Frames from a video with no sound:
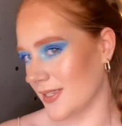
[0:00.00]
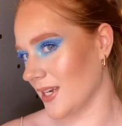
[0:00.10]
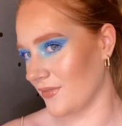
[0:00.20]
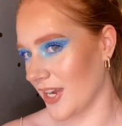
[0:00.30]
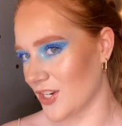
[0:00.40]
It's
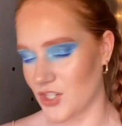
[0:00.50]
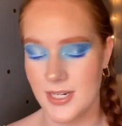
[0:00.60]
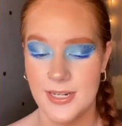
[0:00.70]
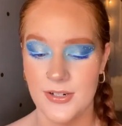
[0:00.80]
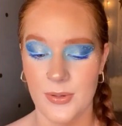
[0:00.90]
like a fraction.
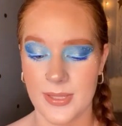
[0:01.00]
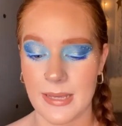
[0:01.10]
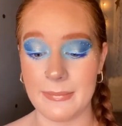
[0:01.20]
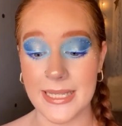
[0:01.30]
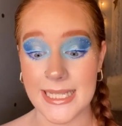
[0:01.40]
I don't know what
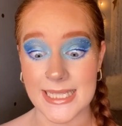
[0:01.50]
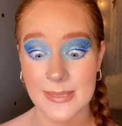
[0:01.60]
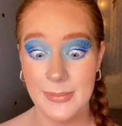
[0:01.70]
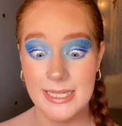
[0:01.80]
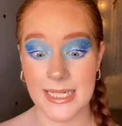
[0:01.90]
that means,
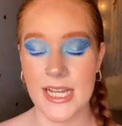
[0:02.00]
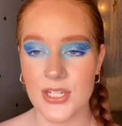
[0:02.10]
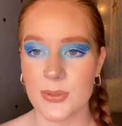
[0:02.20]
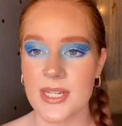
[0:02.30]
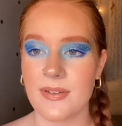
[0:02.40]
but
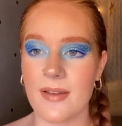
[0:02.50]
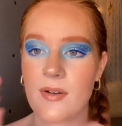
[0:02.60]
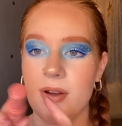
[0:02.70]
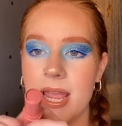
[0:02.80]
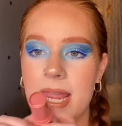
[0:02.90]

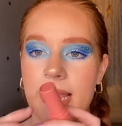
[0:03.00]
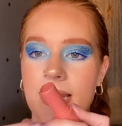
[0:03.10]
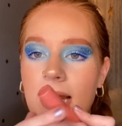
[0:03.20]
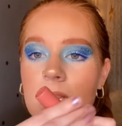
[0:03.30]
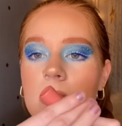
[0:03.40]
25/8. And
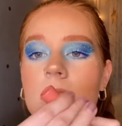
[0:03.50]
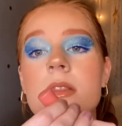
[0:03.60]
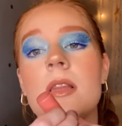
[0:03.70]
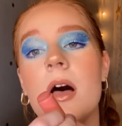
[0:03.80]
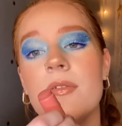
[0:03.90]
I
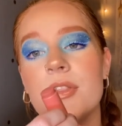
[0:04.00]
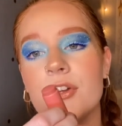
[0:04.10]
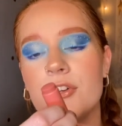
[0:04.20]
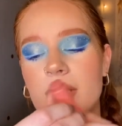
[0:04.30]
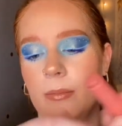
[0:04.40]
love their
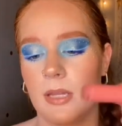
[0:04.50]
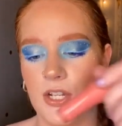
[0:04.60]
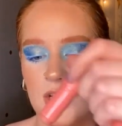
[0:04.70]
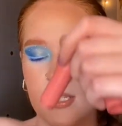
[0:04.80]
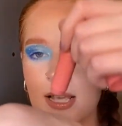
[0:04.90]
cream
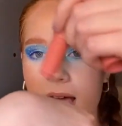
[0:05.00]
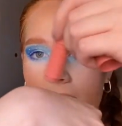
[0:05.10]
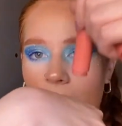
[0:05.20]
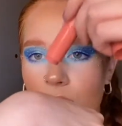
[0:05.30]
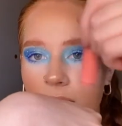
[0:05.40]
blushes.
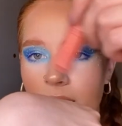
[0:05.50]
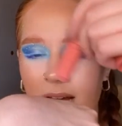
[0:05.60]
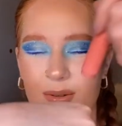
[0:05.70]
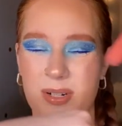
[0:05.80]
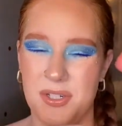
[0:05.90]
I
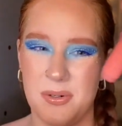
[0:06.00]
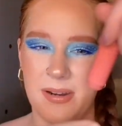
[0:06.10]
don't want to do it right